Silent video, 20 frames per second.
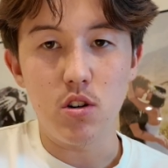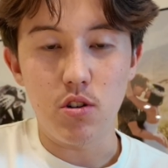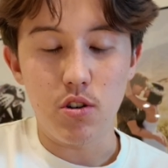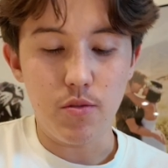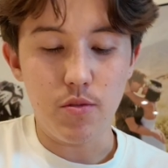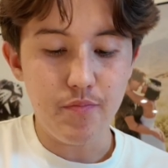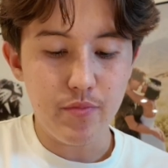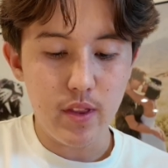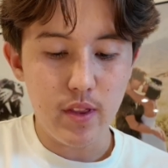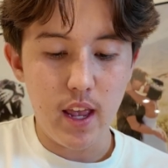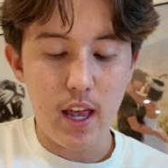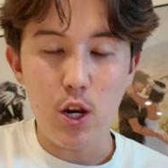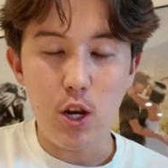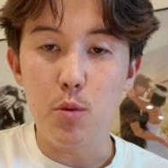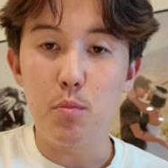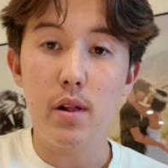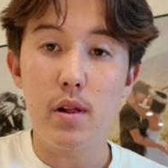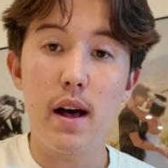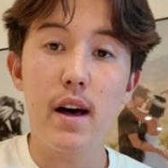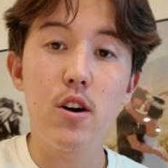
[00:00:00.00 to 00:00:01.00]
owner and
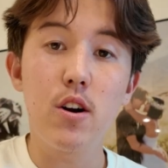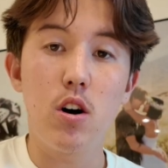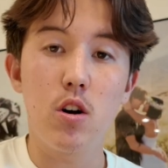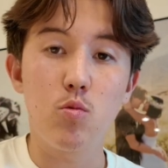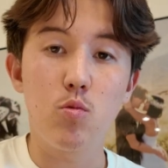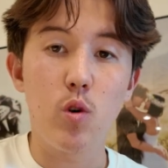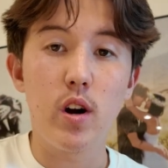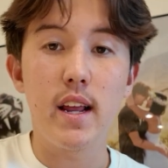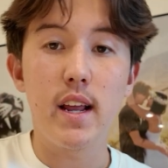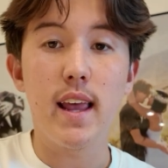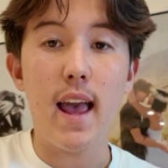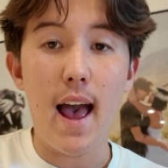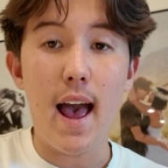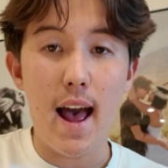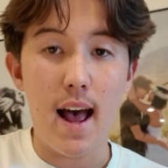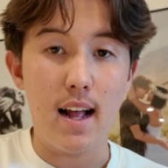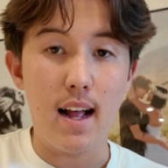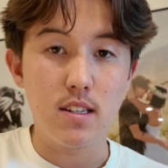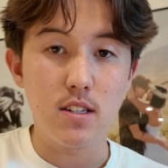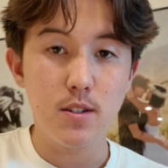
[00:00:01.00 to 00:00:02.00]
you plan on running
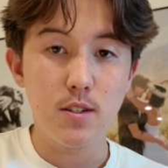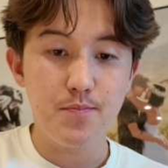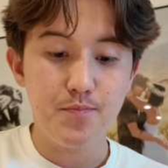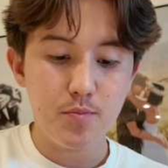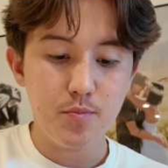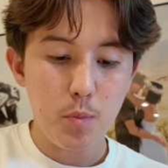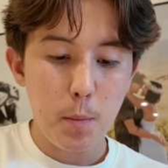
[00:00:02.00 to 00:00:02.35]
ads,